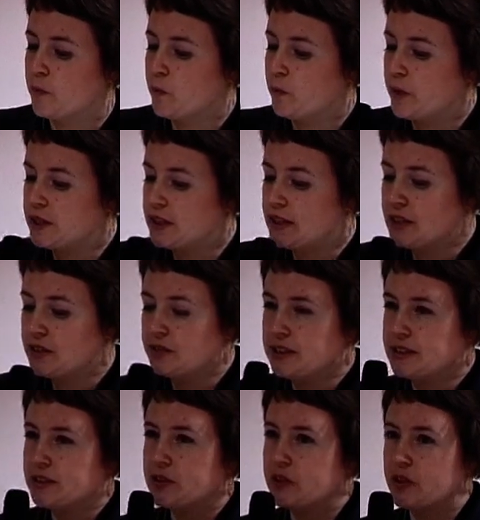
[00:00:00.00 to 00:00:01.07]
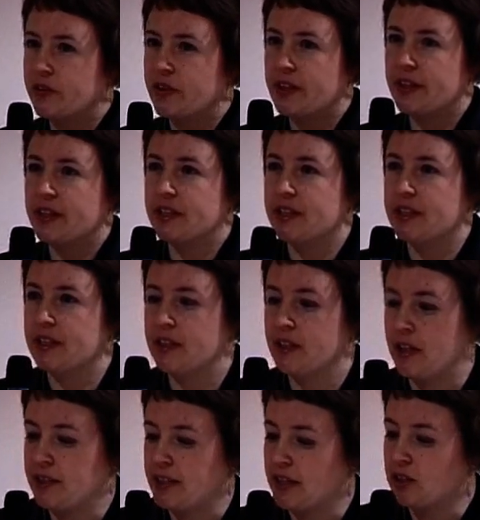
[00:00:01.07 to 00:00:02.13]
We did a recent survey here
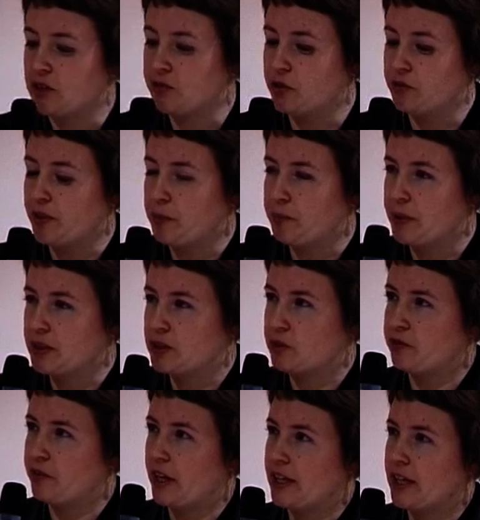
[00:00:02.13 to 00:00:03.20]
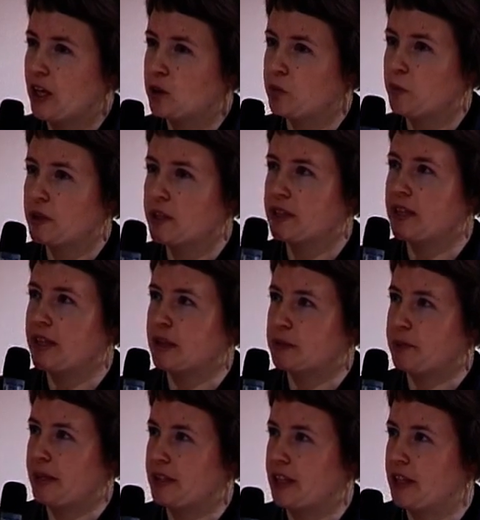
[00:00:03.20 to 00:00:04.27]
at the end of November to find out what are the
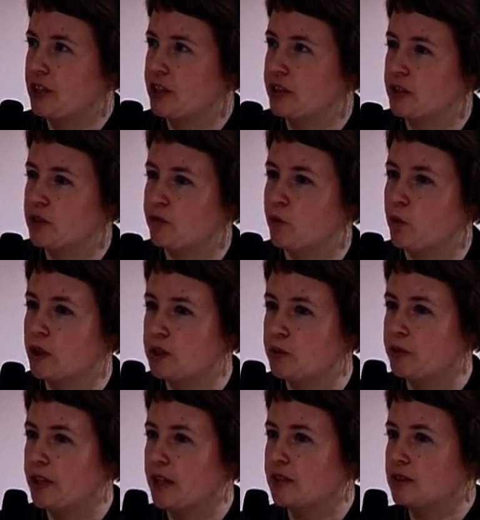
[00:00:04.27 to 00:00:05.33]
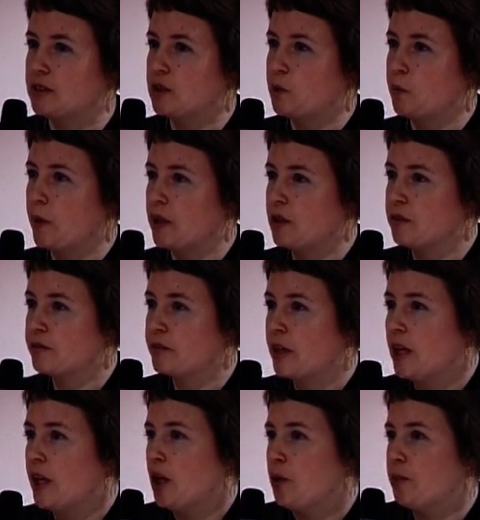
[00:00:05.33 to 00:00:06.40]
expectations for 2012,
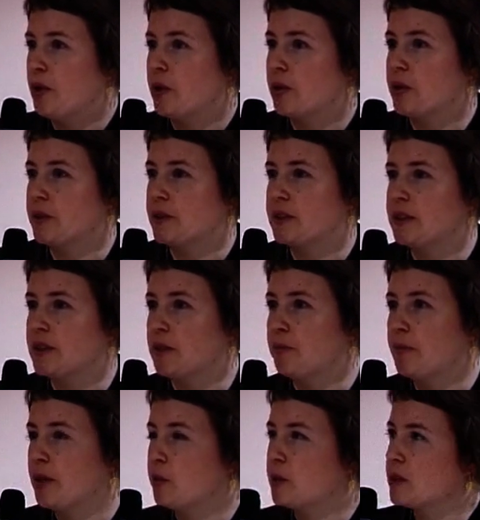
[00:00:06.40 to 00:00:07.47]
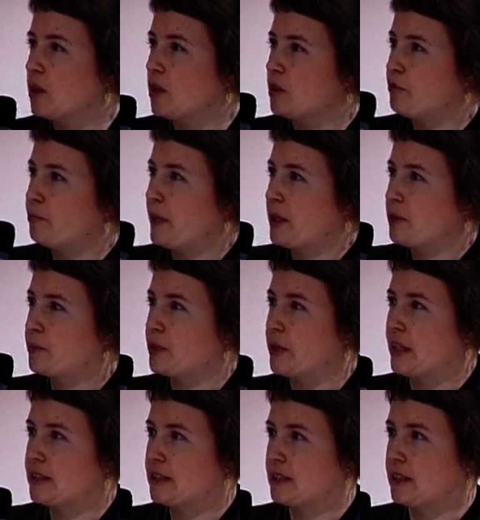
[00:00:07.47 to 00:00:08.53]
because there was a lot of bad
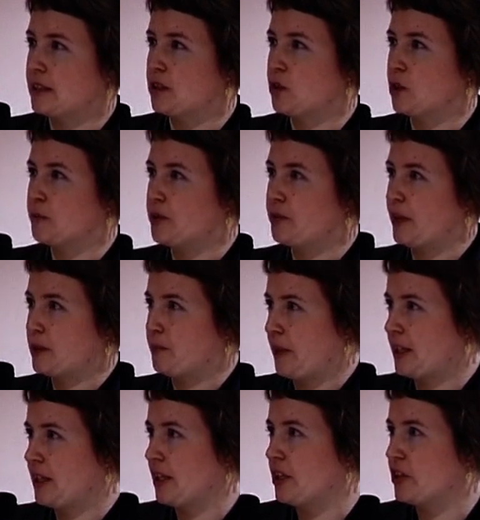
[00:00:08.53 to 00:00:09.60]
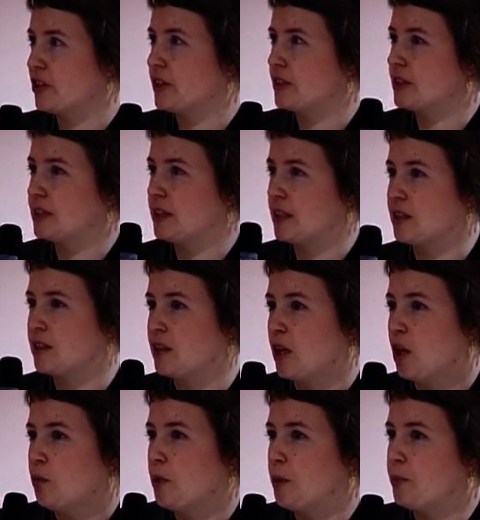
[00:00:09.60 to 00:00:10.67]
press in terms of expectations, that
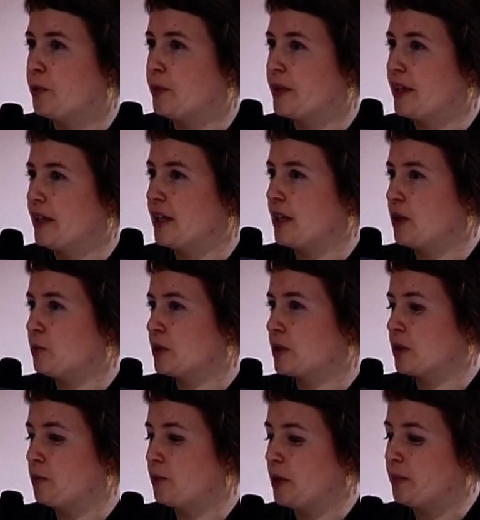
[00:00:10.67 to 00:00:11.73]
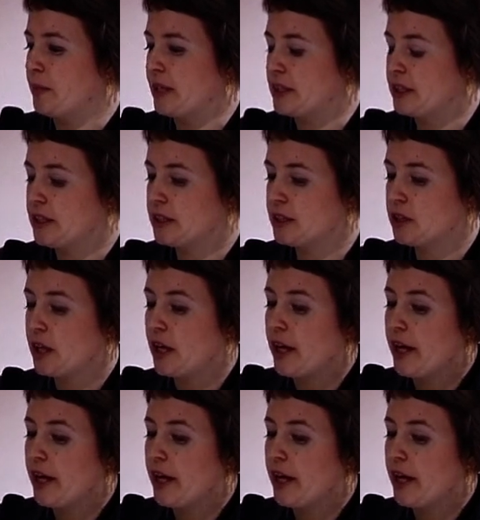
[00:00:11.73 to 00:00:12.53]
people were thinking it was going to be a bad year,